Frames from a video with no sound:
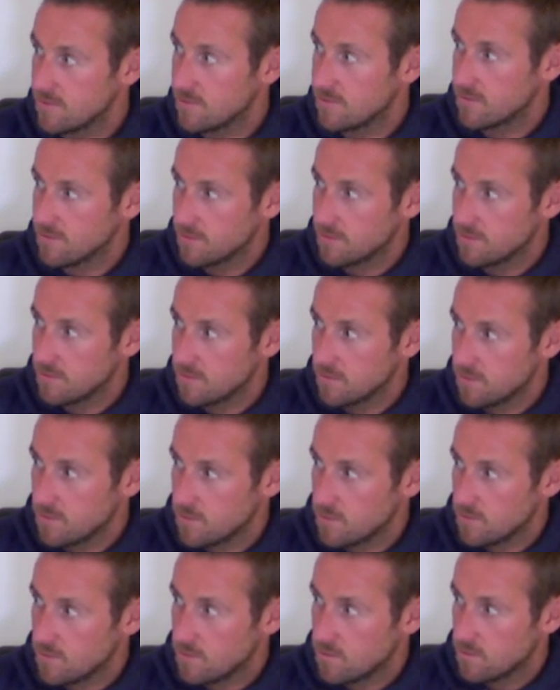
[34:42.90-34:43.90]

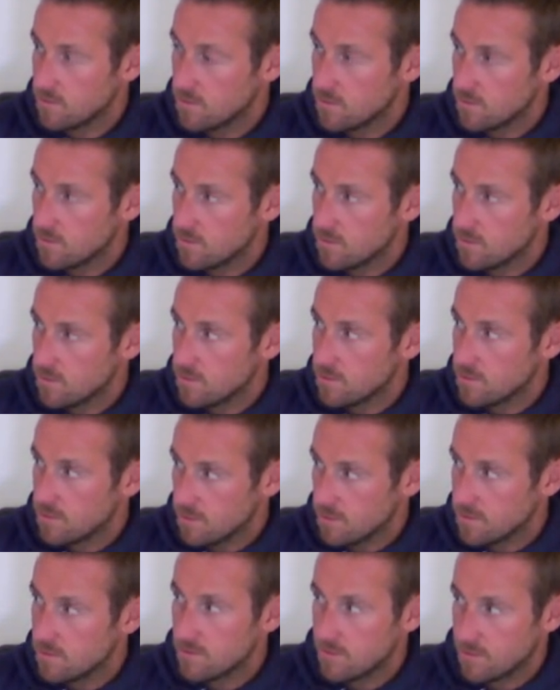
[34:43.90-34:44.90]

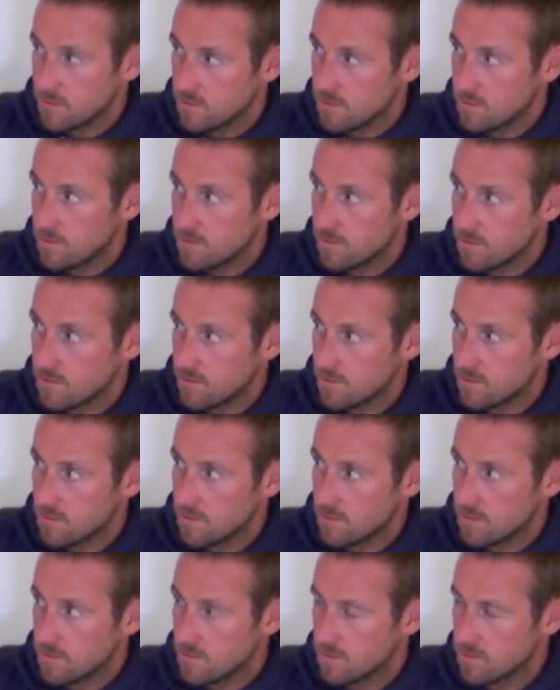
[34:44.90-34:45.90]

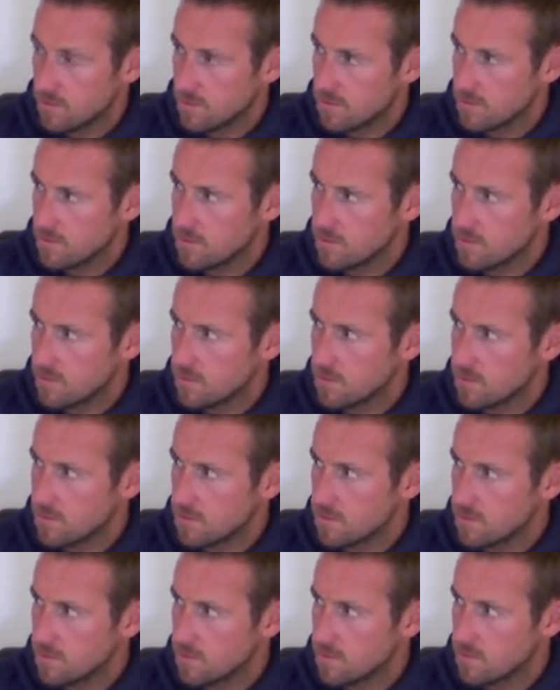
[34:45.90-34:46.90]

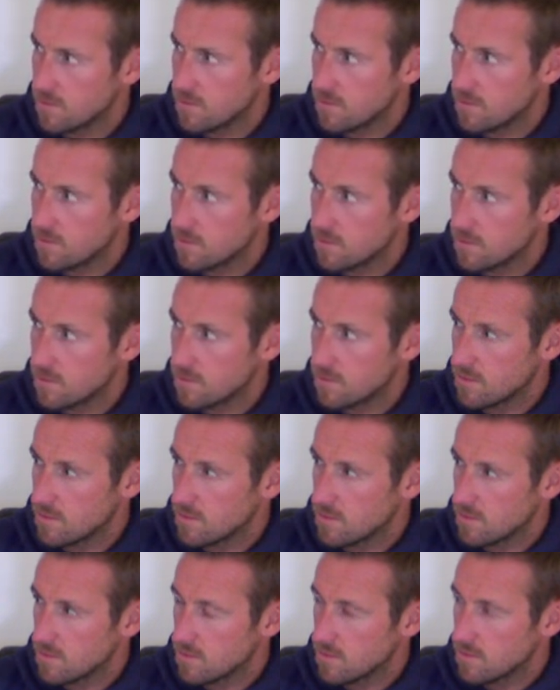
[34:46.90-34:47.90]

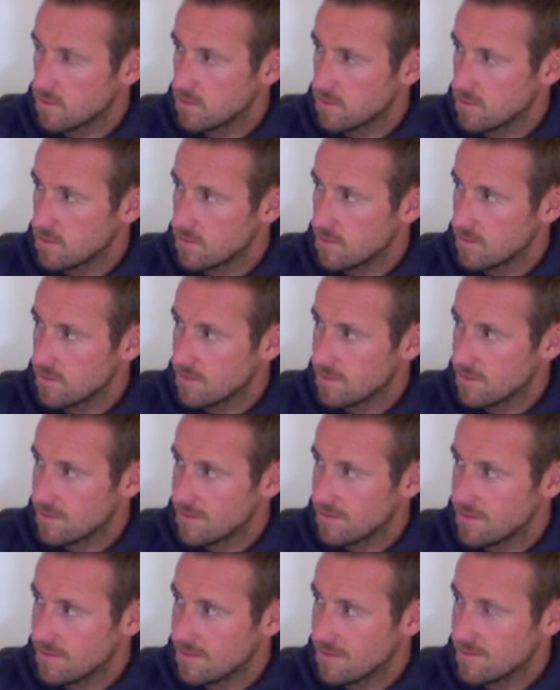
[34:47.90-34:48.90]

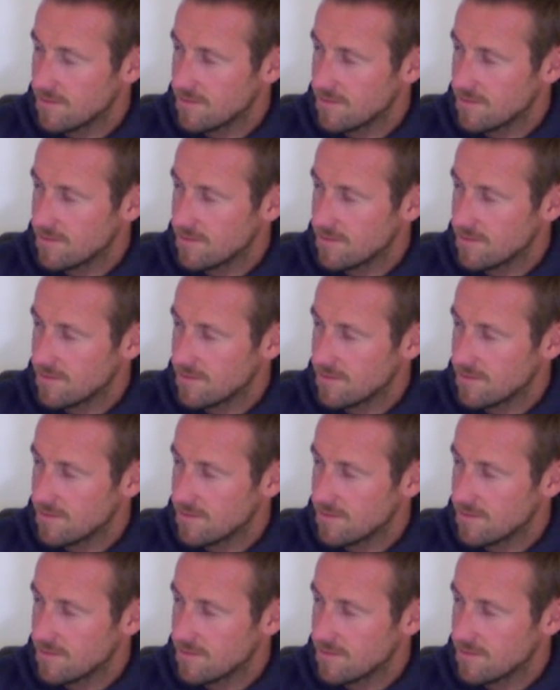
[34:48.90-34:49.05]
[no speech]